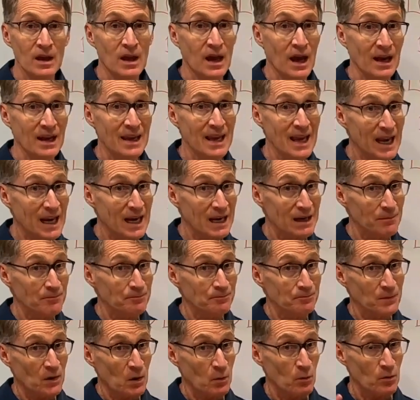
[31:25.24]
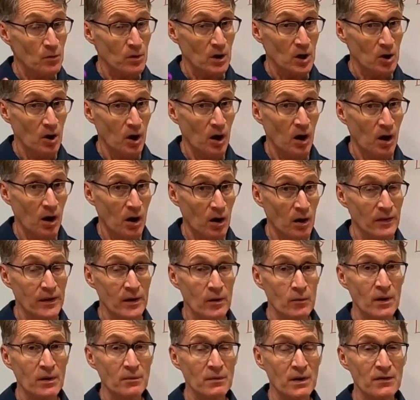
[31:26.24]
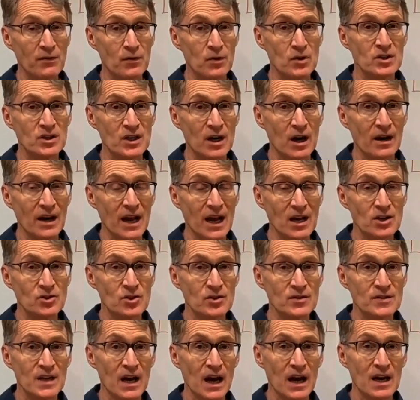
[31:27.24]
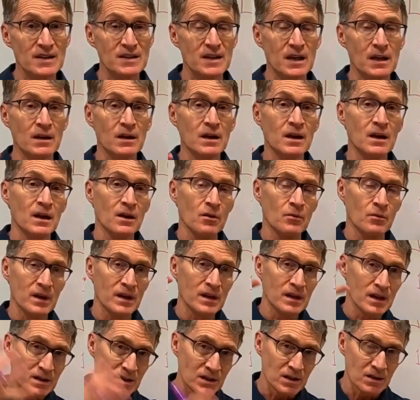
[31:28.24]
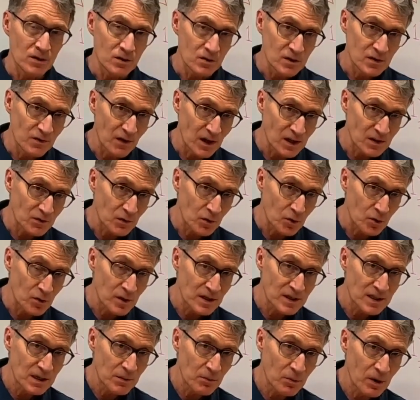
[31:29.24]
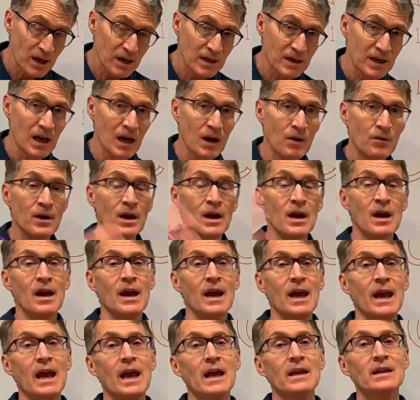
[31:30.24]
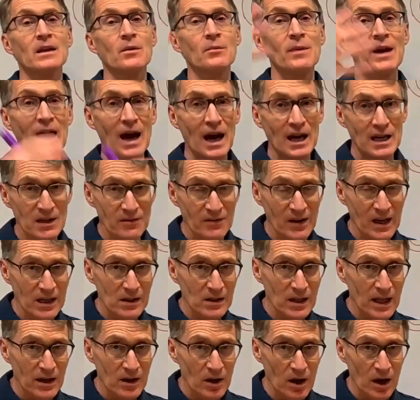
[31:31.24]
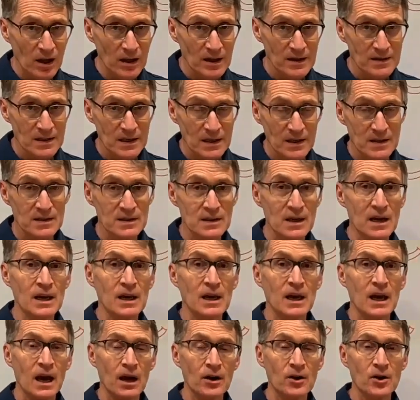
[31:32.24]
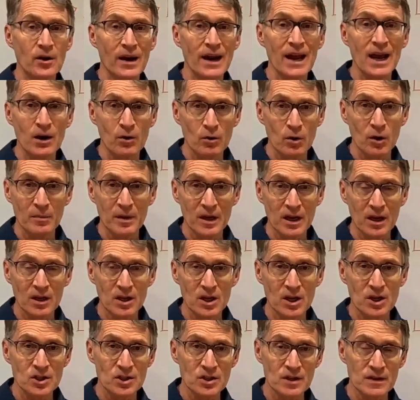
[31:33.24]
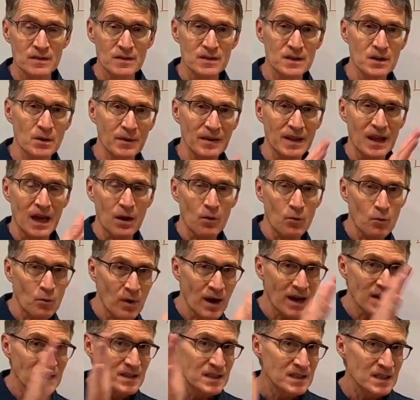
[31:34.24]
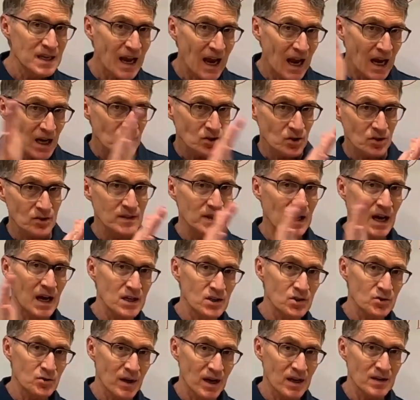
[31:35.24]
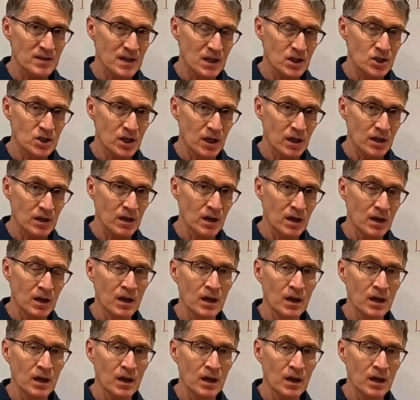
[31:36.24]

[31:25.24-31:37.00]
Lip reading: again, recall that when we first start exercising, we need to use phosphocreatine breakdown, and then we activate glycolysis under anaerobic conditions. So in that rest to exercise transition,